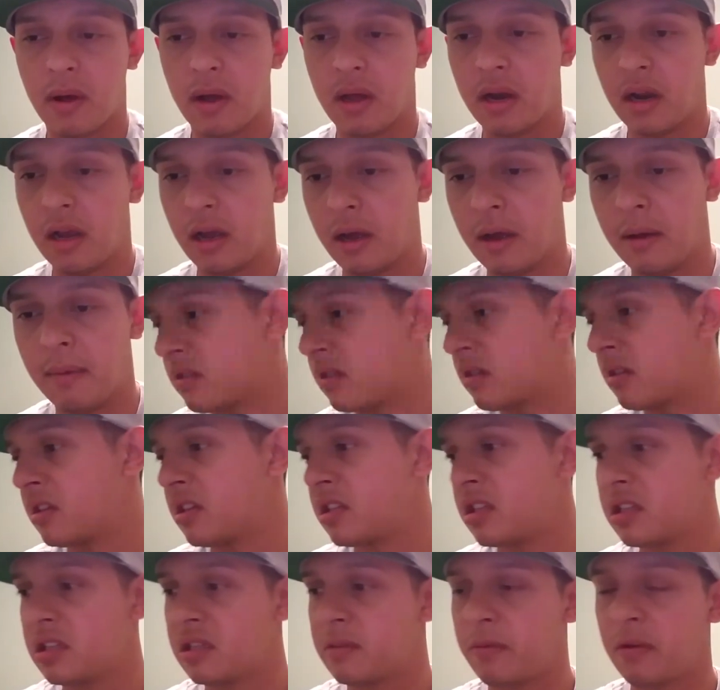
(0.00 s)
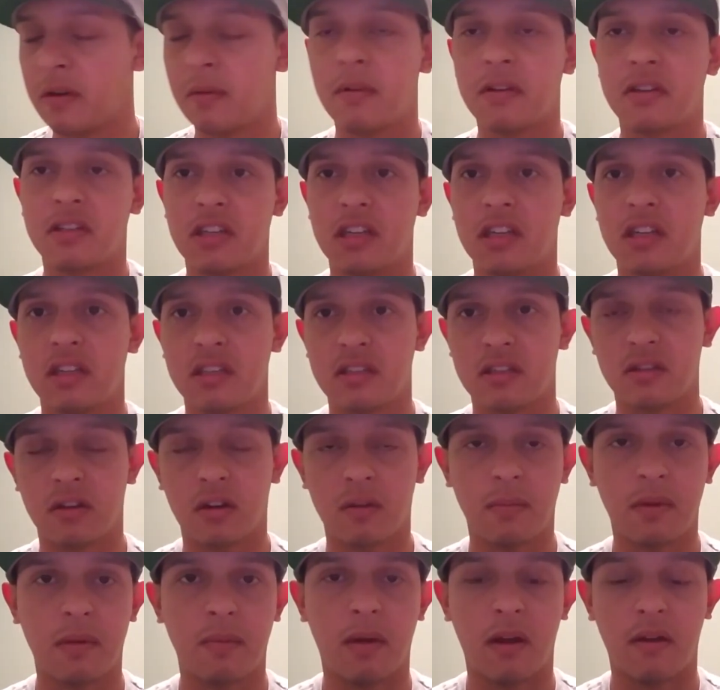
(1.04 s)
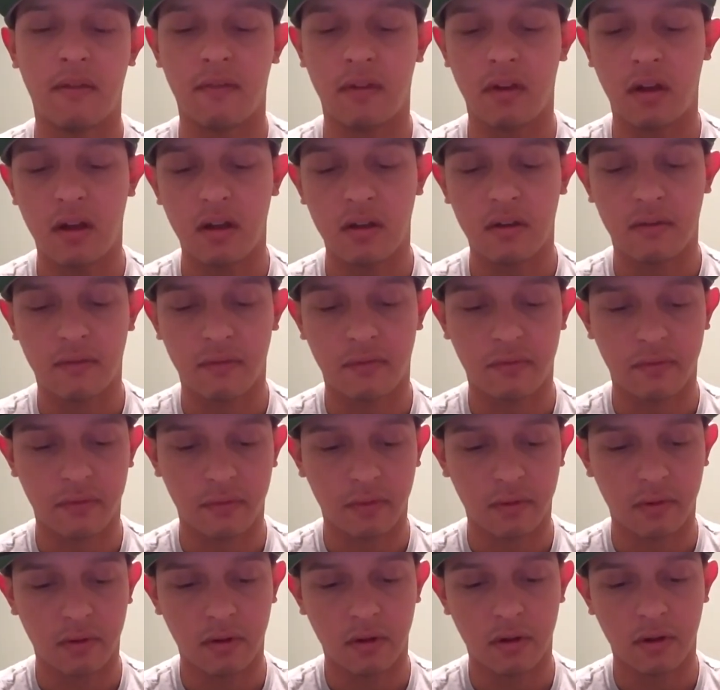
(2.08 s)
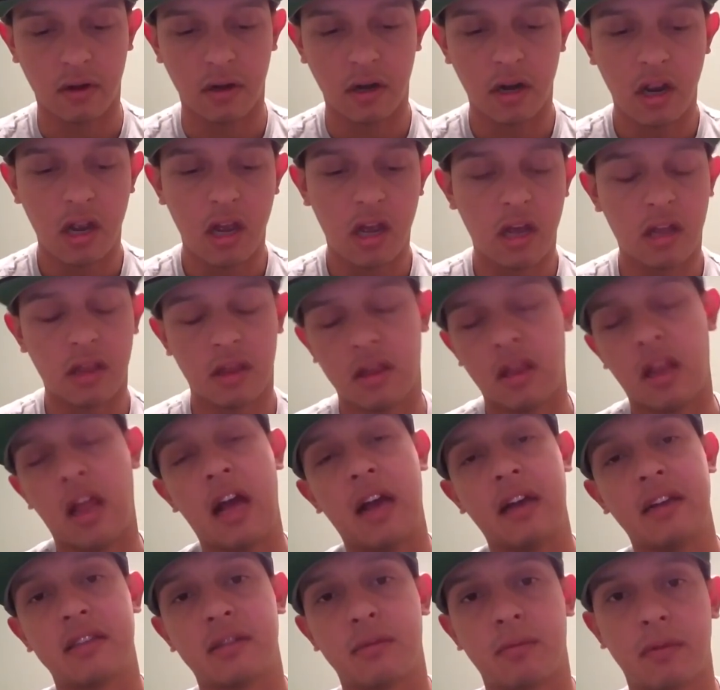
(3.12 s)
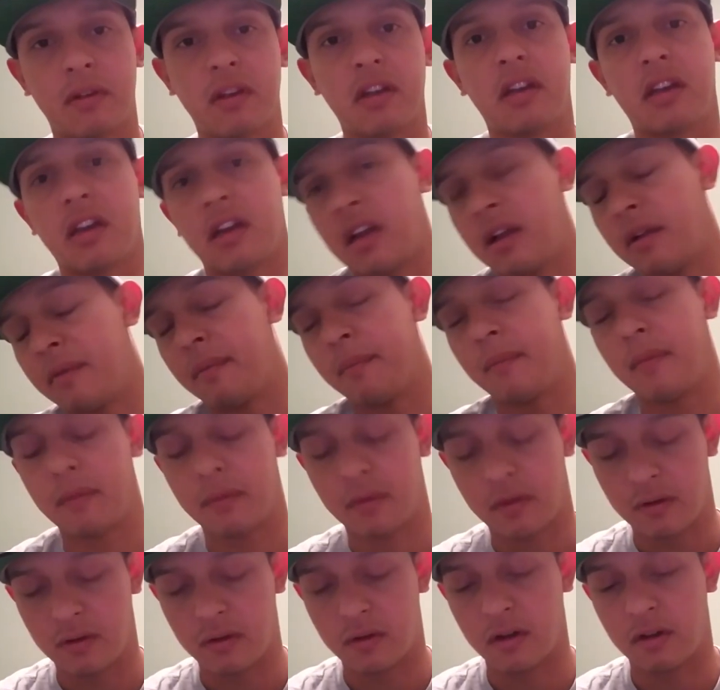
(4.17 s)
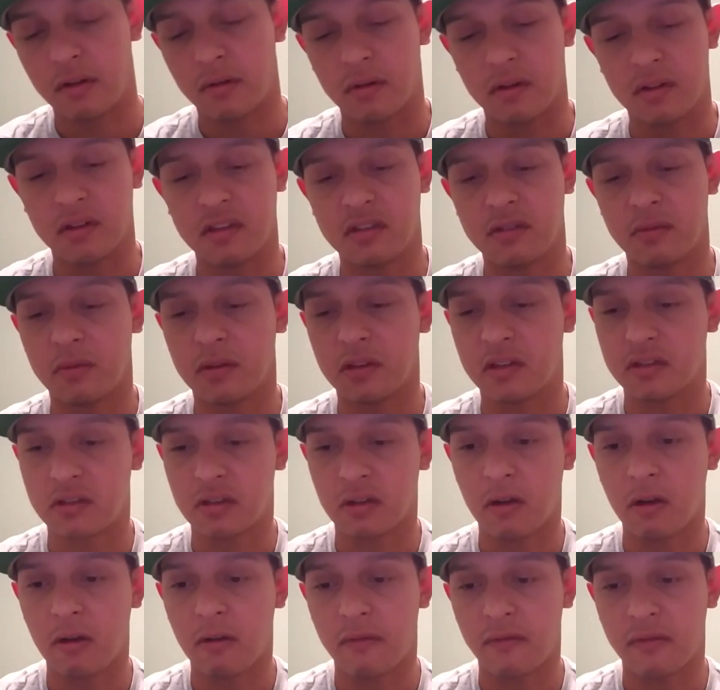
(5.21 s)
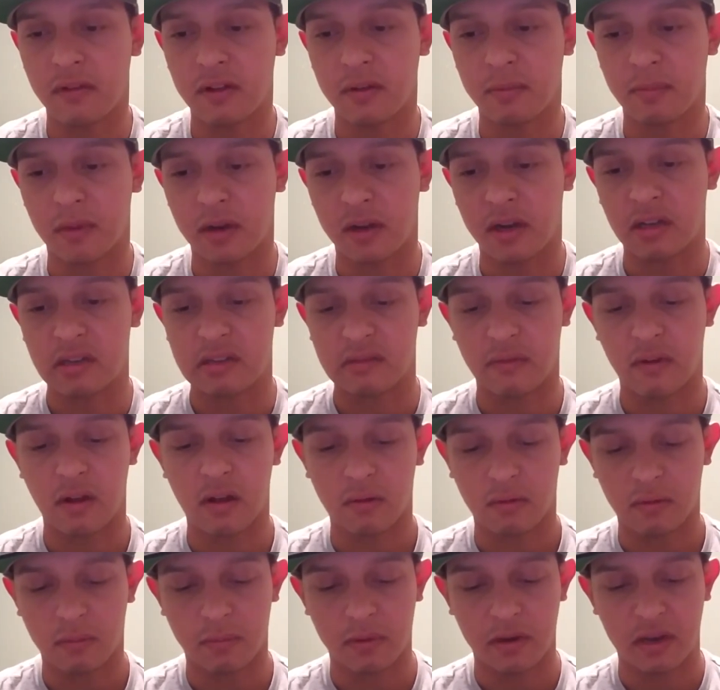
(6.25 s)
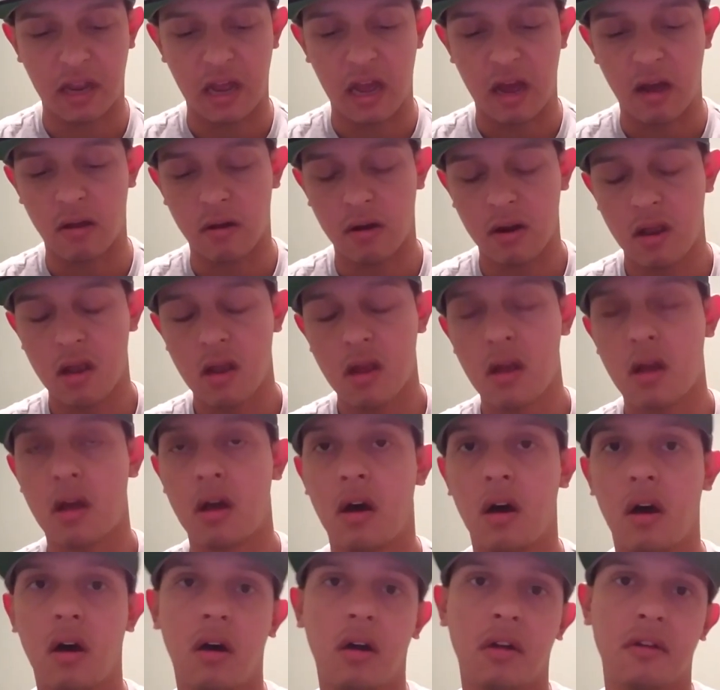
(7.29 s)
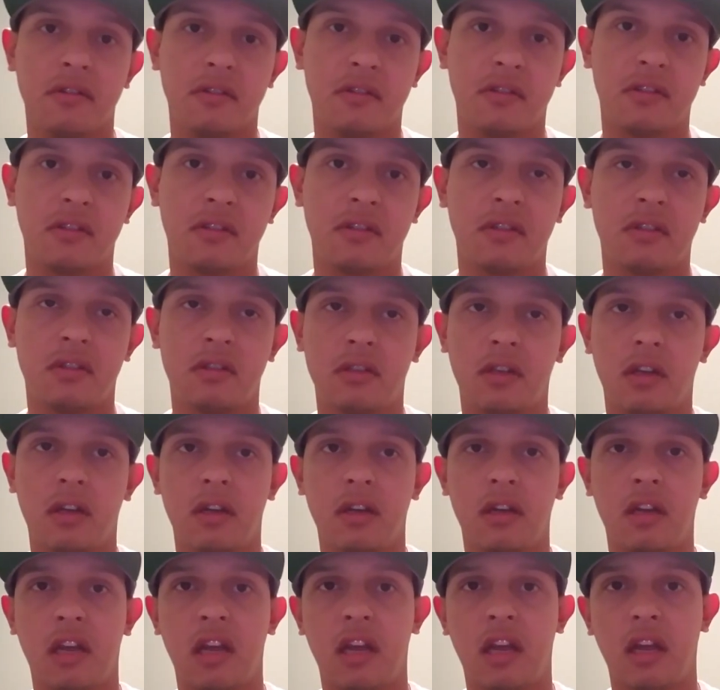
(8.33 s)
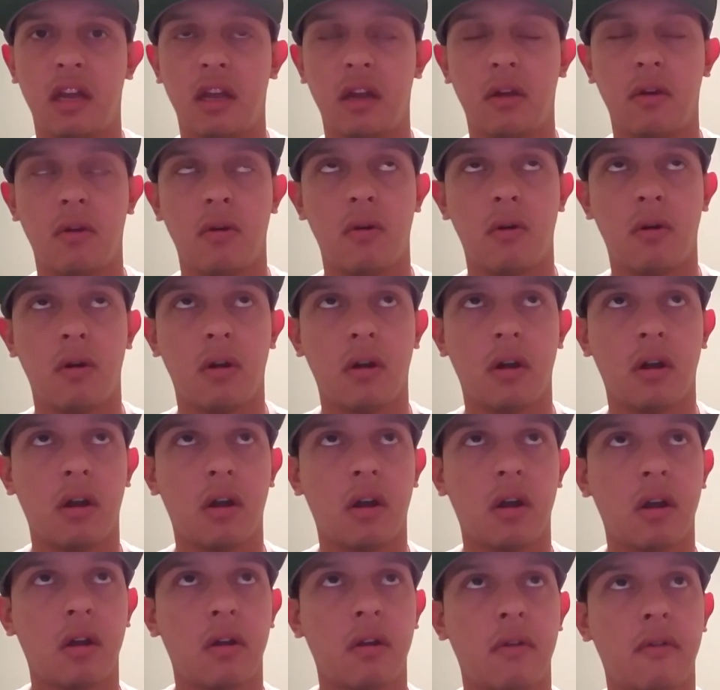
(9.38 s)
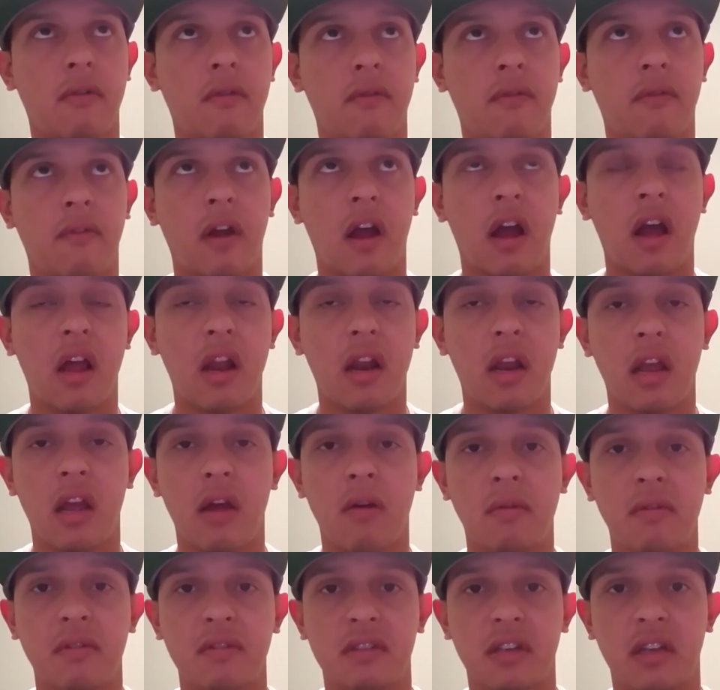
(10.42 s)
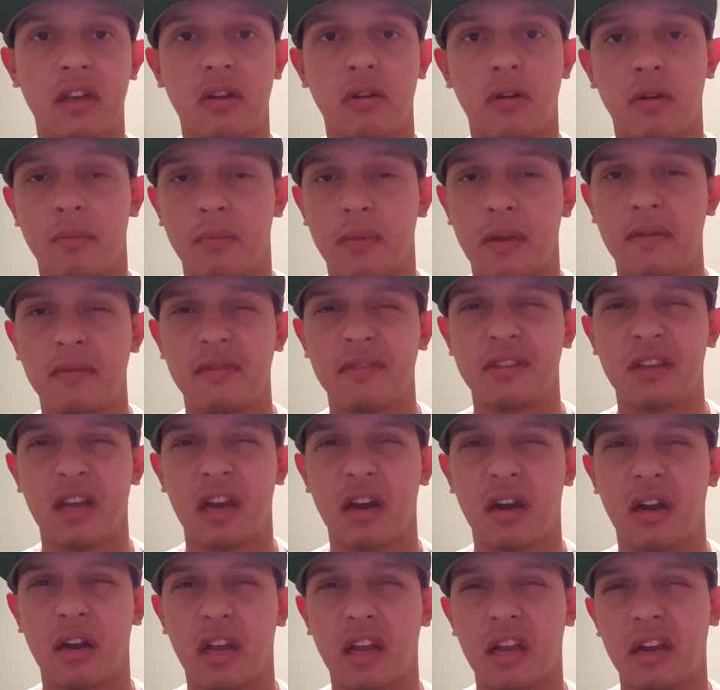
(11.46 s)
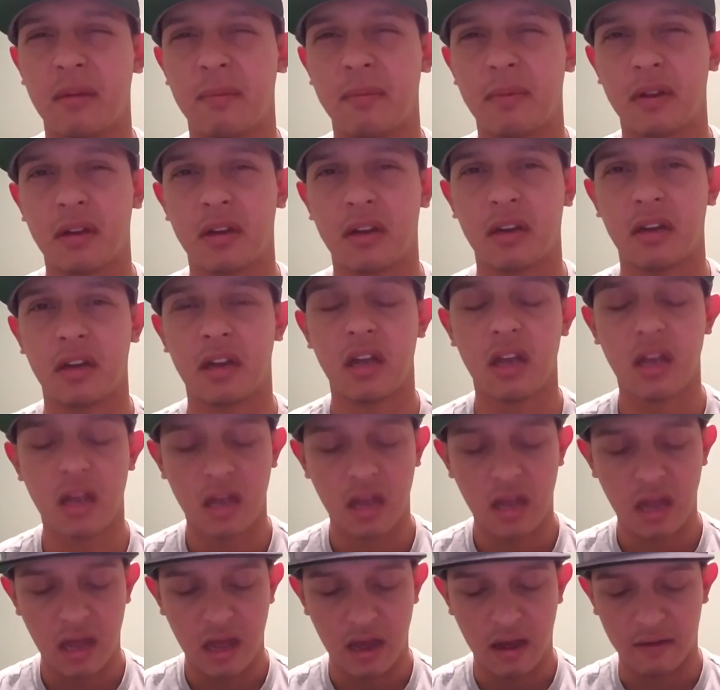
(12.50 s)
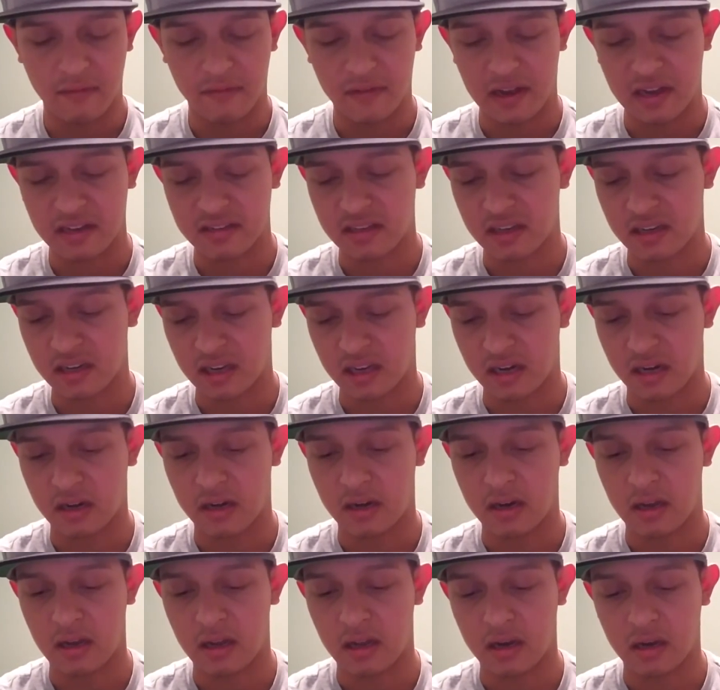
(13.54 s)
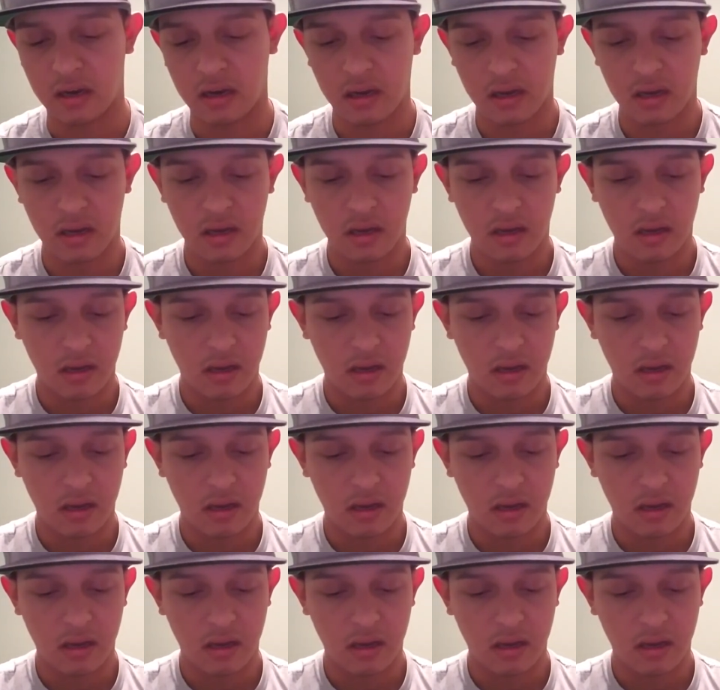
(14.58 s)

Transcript: But uh, so this is pretty much it. This is gonna be my vlog for last week, and I'm, I'm gonna do another one this week. So hopefully my next vlog will be out on Sunday or Friday, I want to say, or maybe Saturday, depending how fast I get it done.